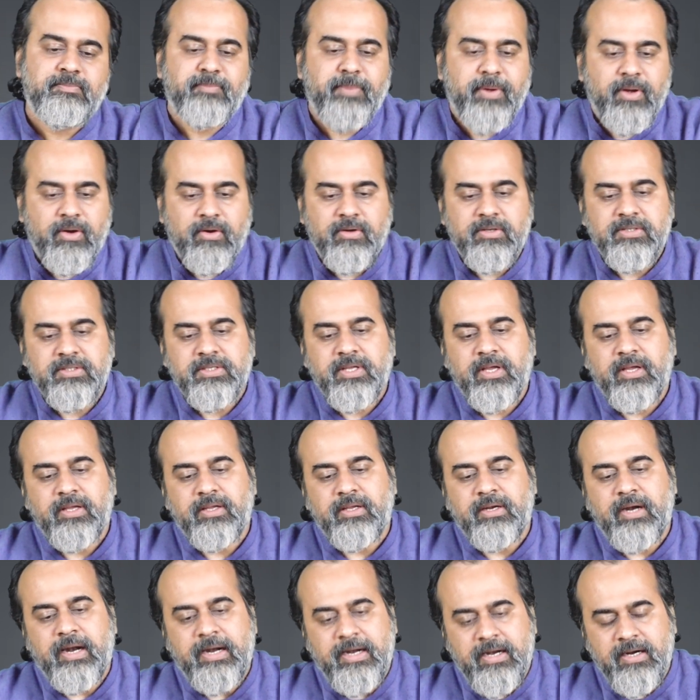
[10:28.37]
because the
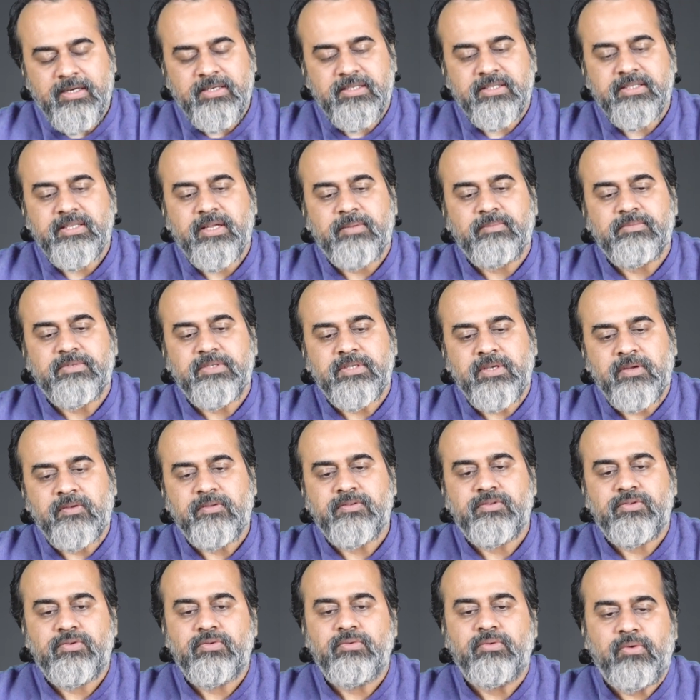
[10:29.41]
adults
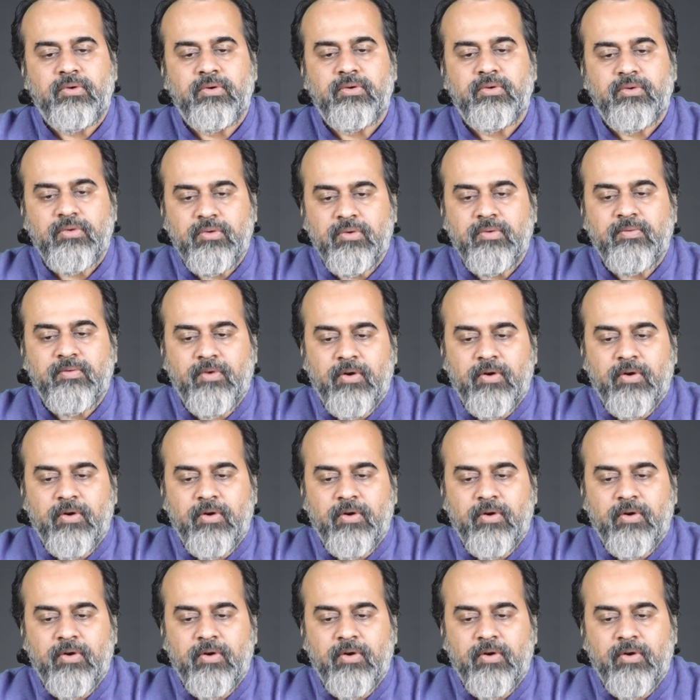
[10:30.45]
themselves do not know